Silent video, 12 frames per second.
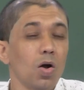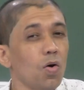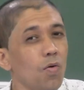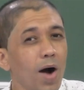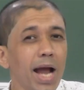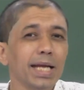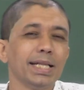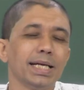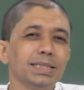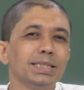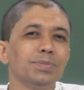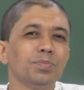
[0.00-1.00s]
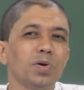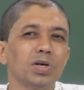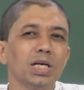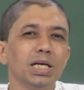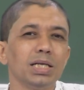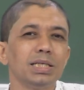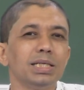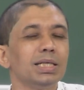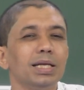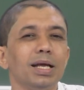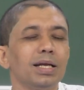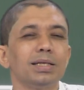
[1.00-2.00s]
Why that is important in
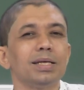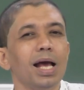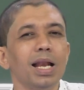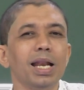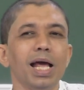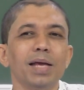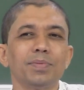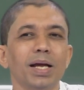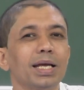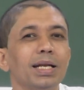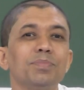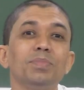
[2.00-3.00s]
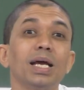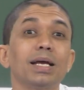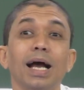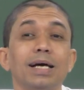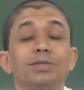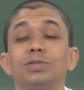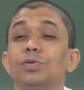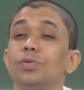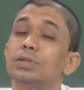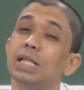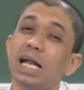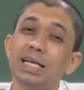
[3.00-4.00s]
real life I can make so
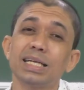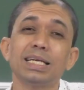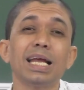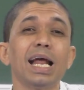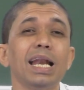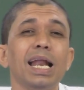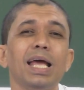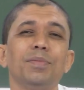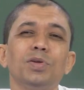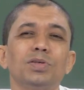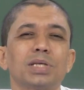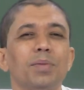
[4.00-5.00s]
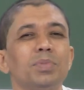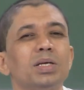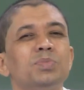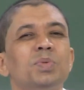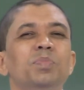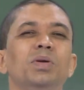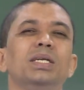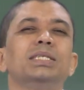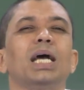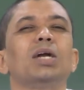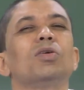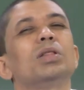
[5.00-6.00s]
that real life no sometimes people
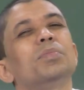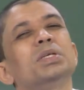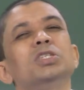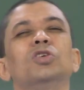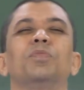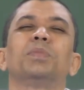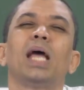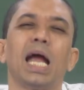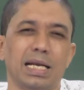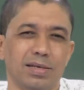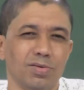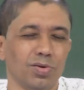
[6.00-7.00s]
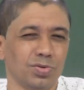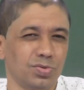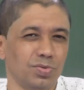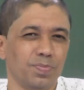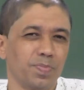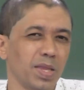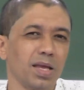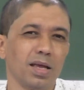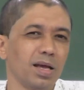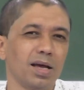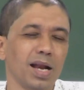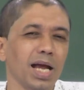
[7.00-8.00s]
decide on the basis of that also
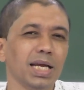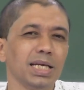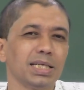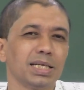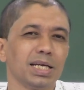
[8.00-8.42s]
right.